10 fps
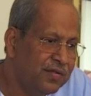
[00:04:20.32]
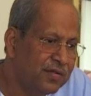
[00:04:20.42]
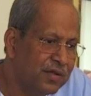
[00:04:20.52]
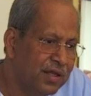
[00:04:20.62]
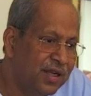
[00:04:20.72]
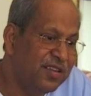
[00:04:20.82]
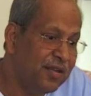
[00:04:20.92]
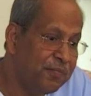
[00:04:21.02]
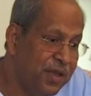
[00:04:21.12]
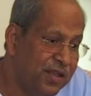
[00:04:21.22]
It
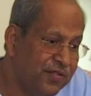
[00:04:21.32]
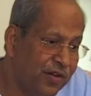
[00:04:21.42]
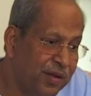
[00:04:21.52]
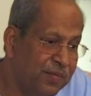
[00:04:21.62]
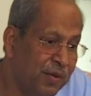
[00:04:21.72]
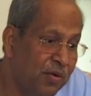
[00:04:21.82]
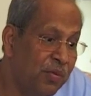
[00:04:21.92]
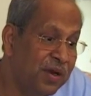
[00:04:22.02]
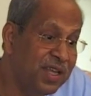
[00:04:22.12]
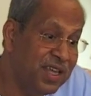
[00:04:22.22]
disappears for him
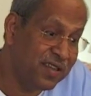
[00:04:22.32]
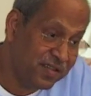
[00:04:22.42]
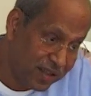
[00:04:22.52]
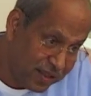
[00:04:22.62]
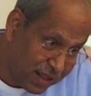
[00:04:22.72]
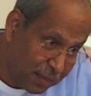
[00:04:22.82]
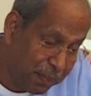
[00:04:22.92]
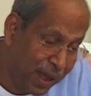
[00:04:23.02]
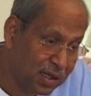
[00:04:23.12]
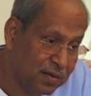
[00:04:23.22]
the moment he is in
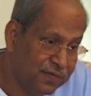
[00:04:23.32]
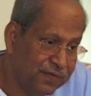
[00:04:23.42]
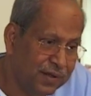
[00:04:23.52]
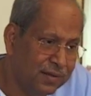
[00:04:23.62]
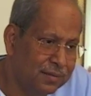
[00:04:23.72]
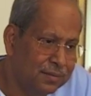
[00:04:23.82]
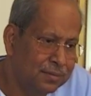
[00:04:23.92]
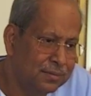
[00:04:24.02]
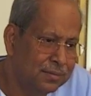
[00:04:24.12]
the battlefield.